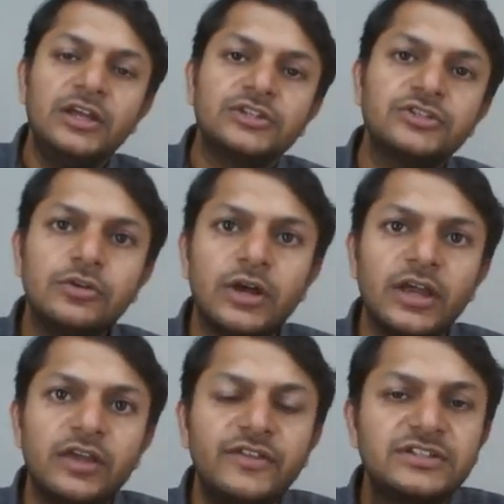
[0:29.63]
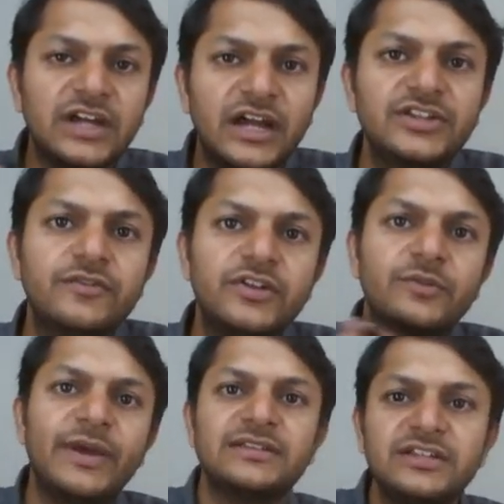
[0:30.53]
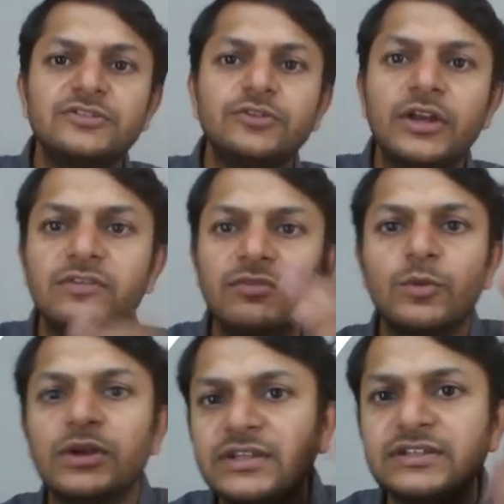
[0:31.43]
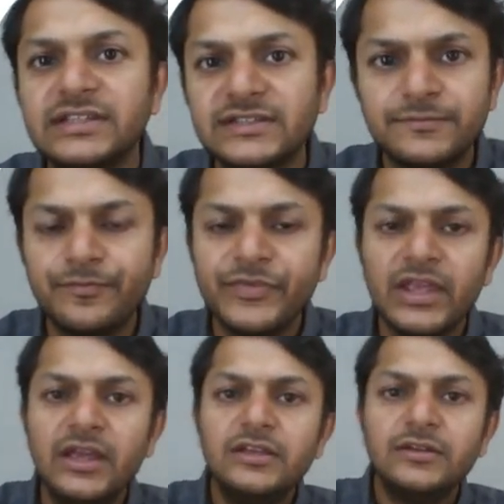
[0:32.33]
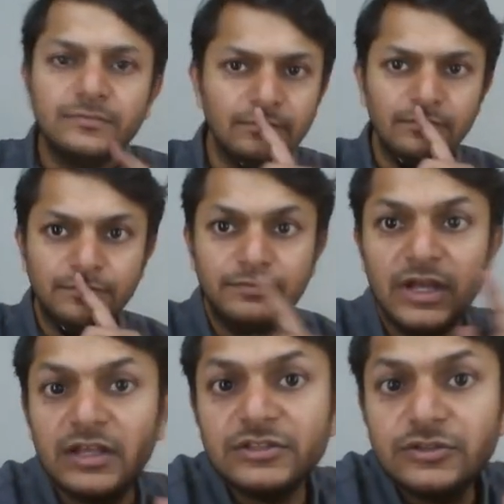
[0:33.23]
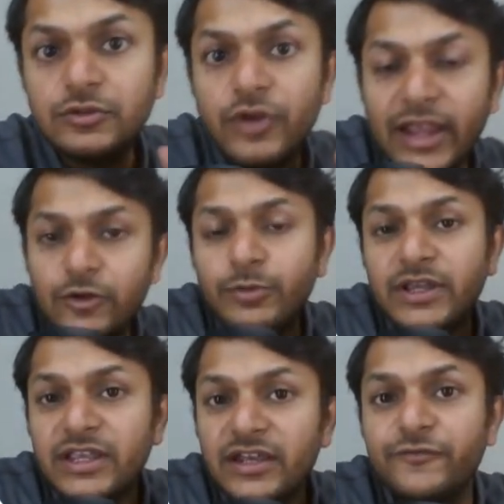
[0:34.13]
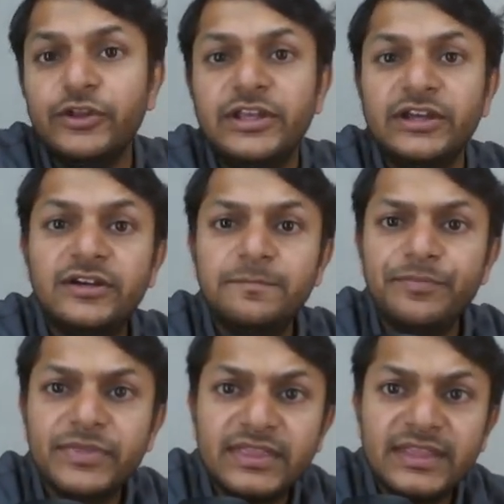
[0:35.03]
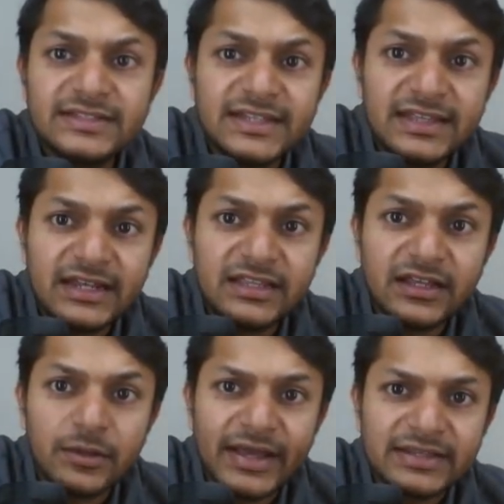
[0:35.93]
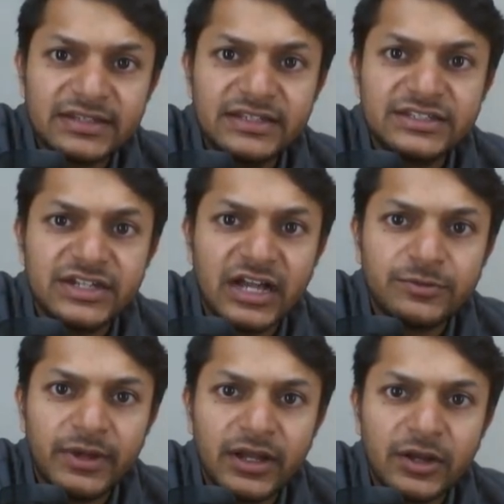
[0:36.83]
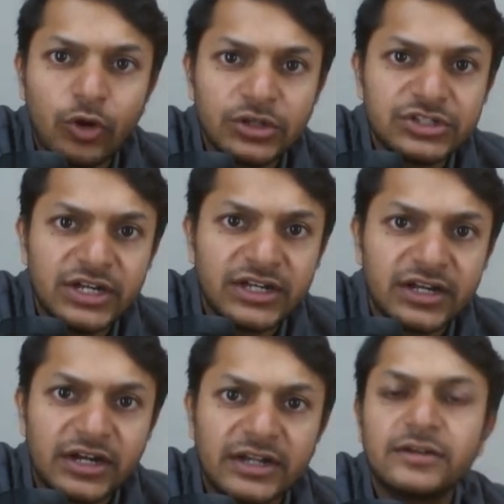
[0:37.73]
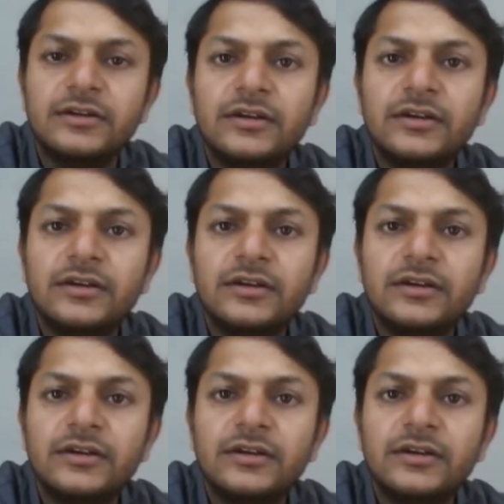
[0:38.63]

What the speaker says: So if the charging of the capacitor is not given, what is this? So try to be careful here. They say that the capacitor is charged by a constant current.